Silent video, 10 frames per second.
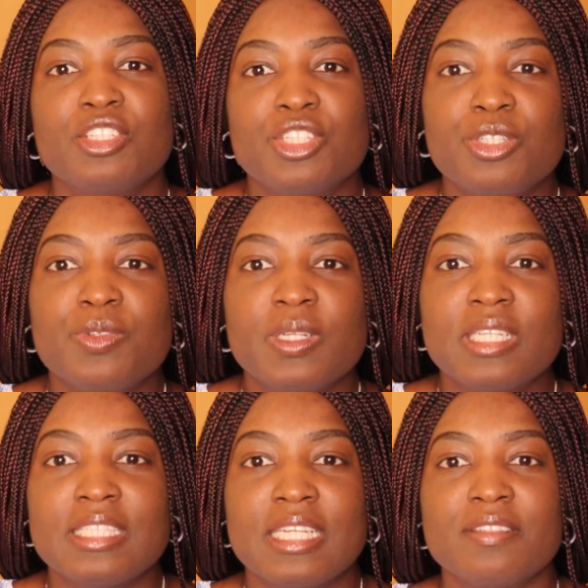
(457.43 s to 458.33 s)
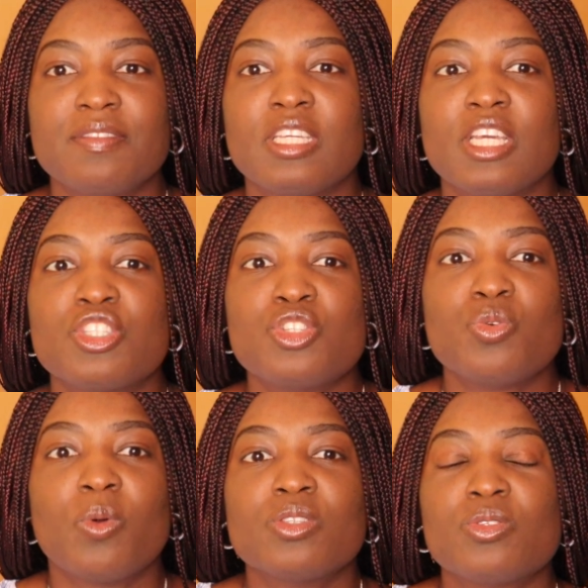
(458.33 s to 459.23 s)
degree certificate
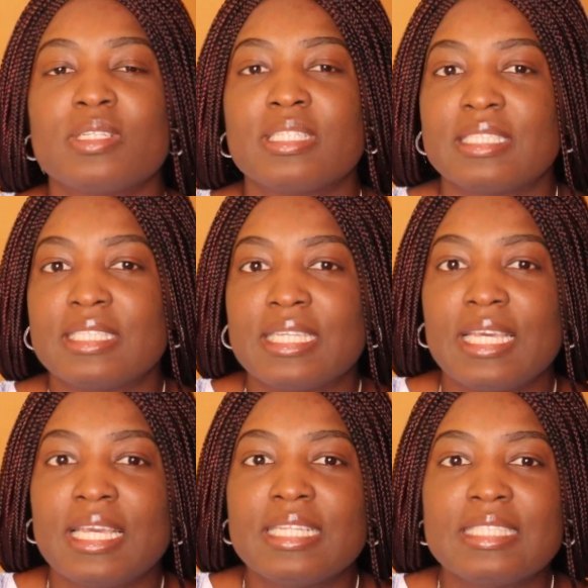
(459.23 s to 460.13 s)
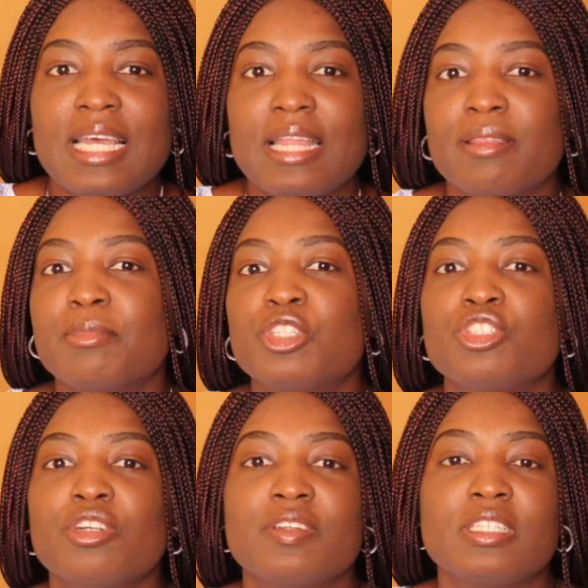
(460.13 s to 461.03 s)
you want to authenticate and the
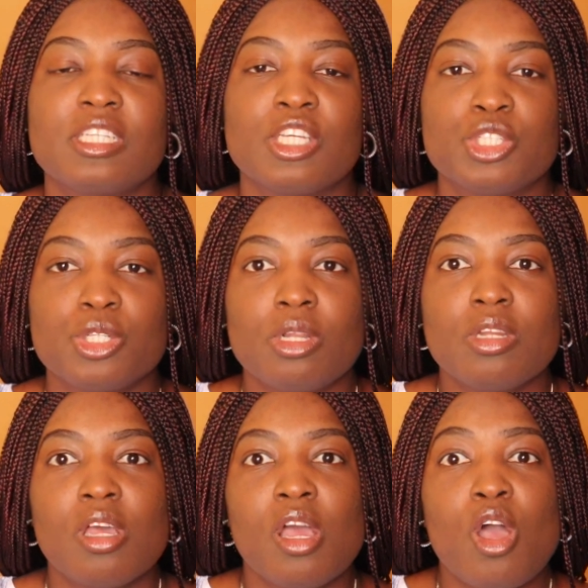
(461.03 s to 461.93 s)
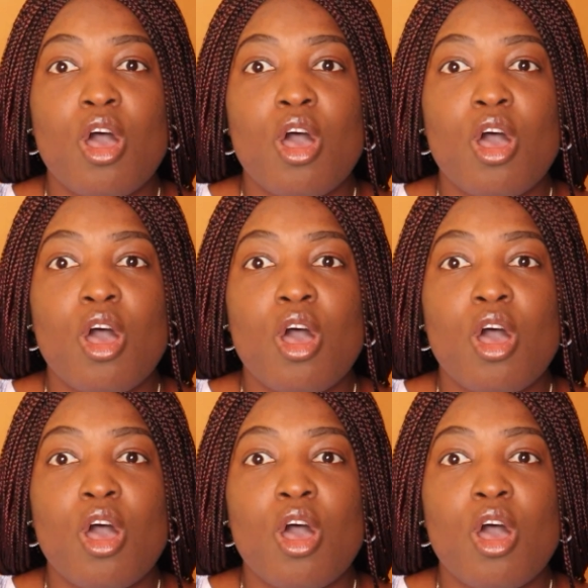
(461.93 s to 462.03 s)
Ministry of Education.